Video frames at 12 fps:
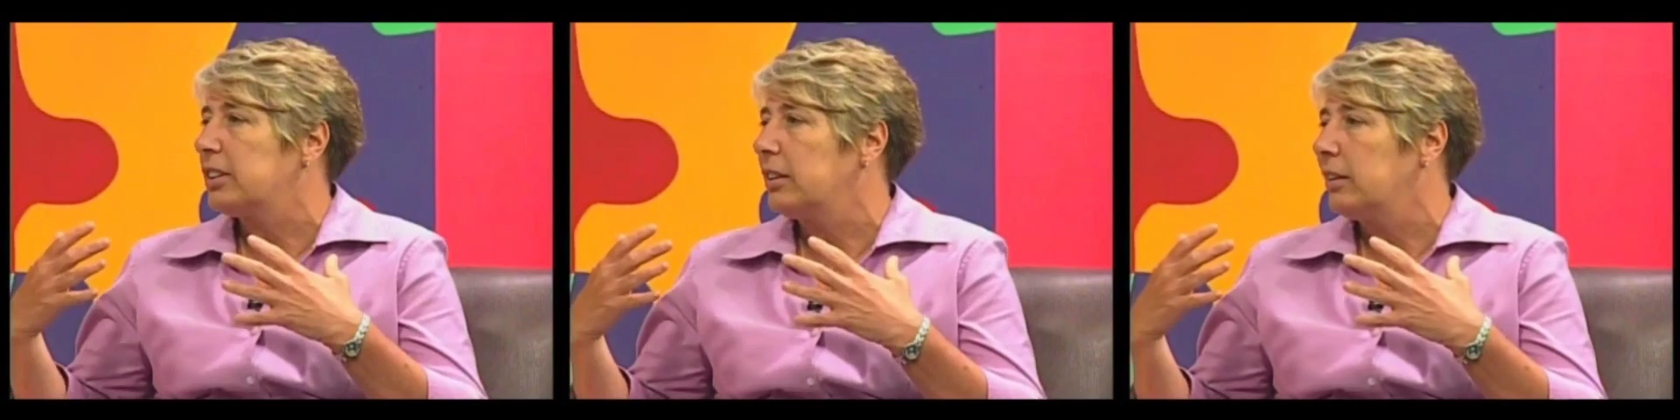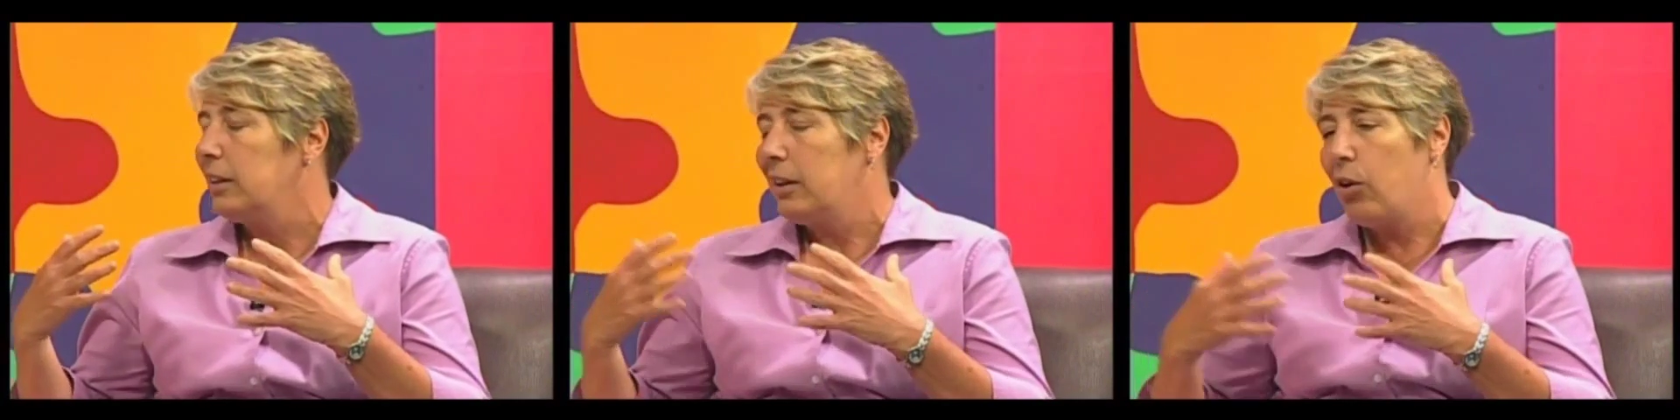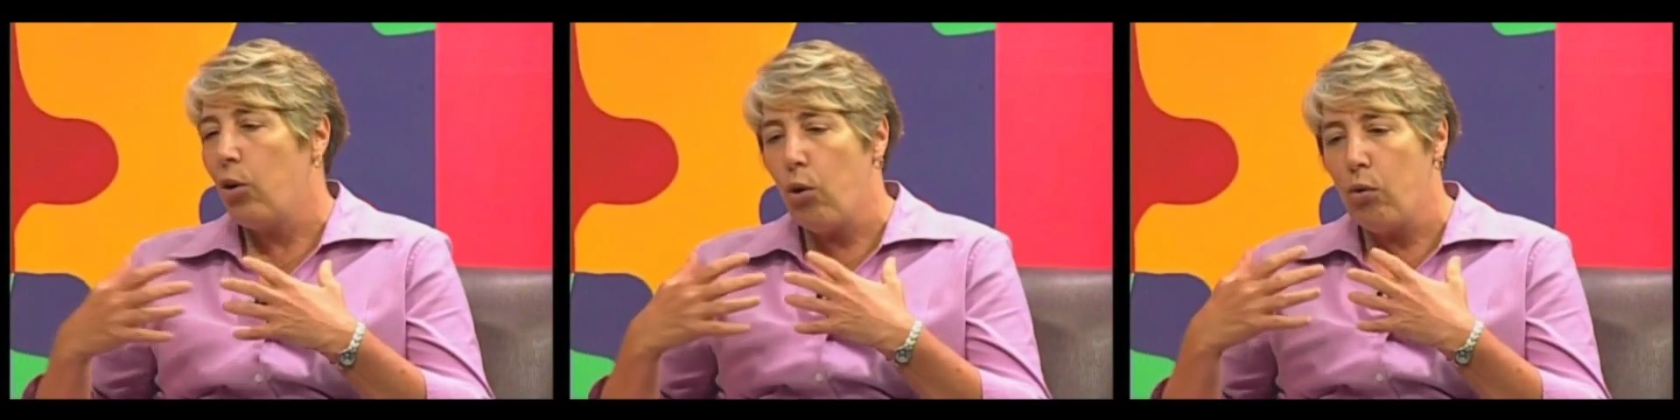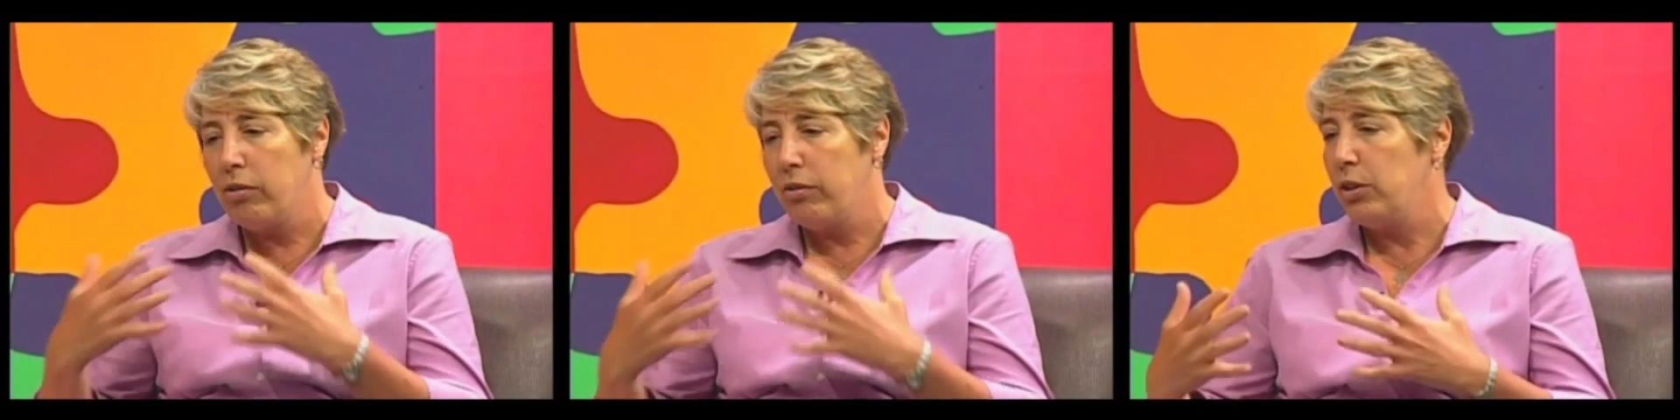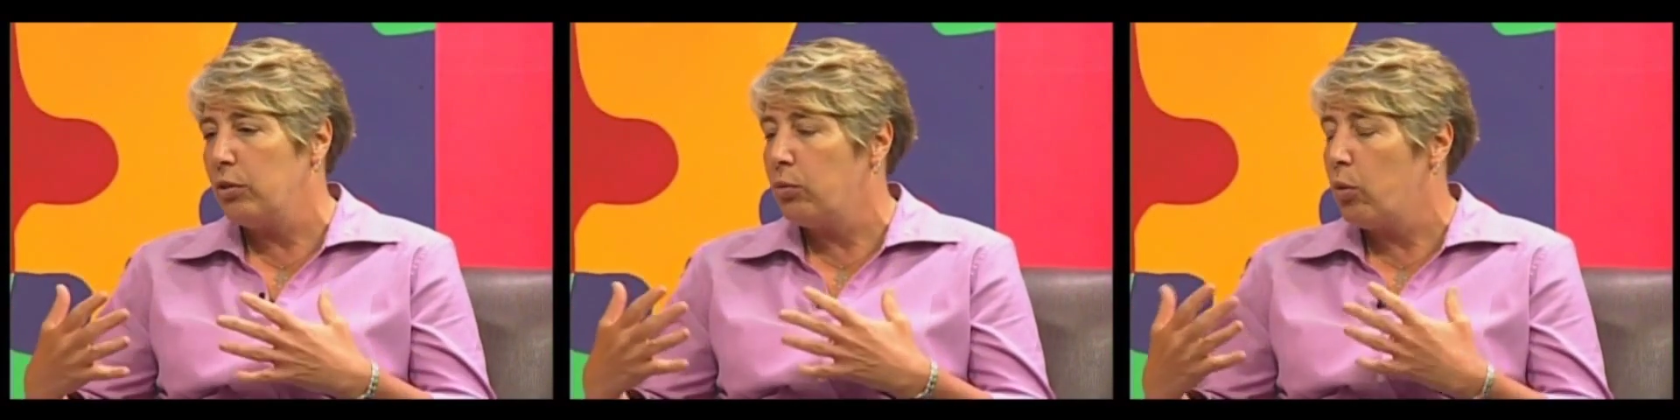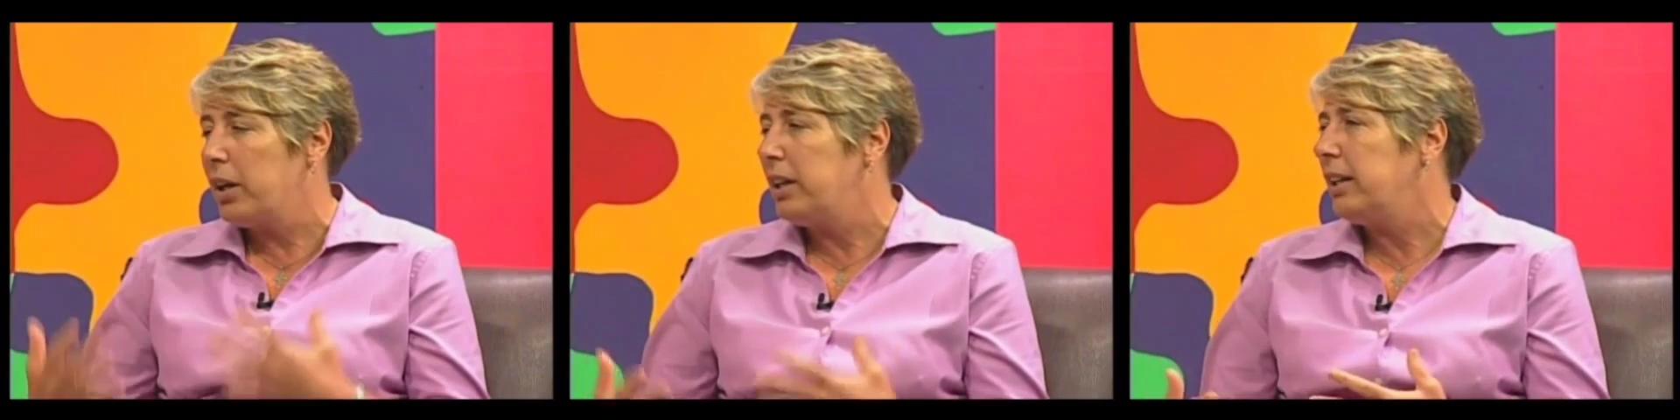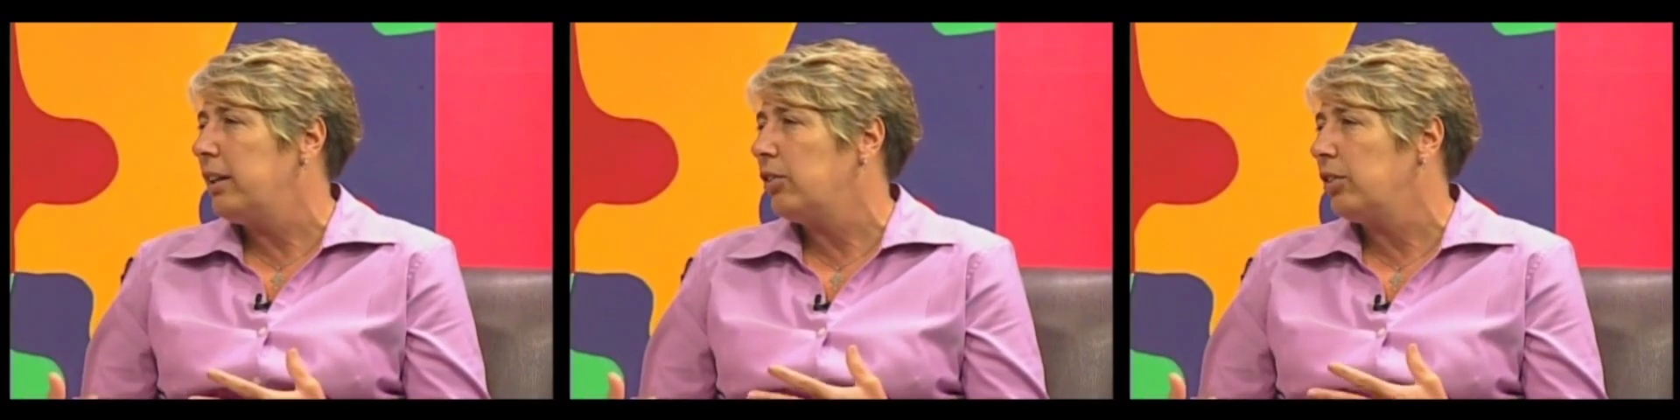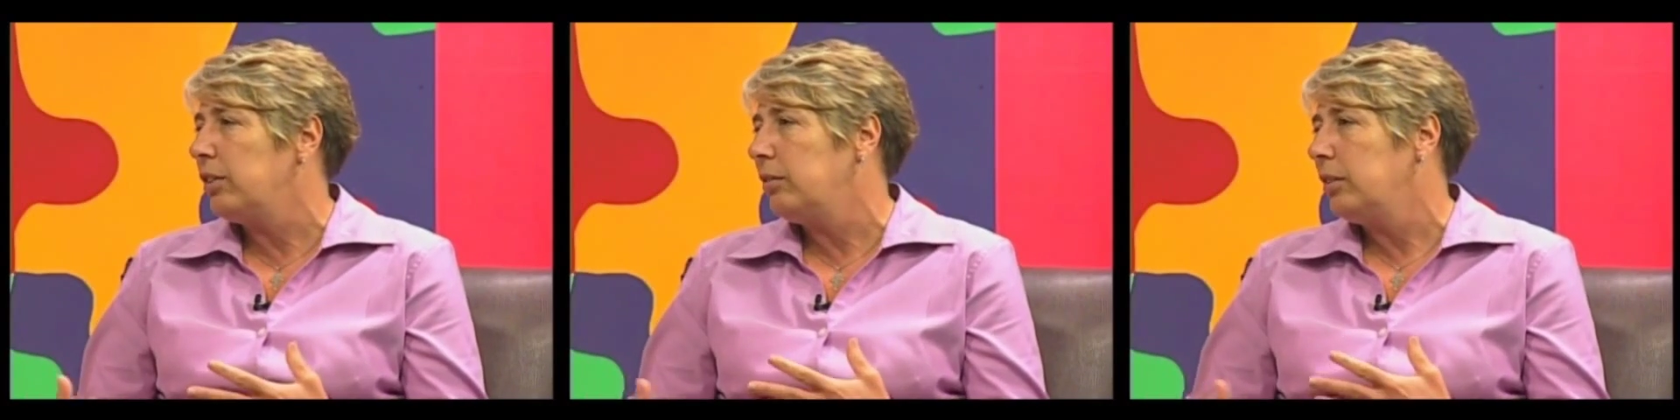an overview of what it is
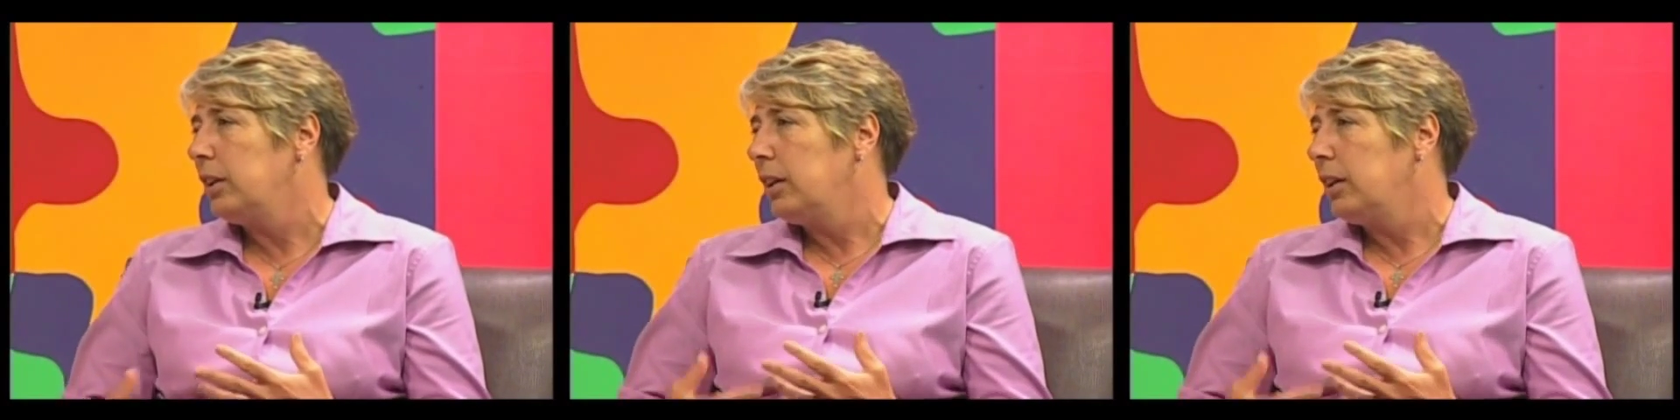and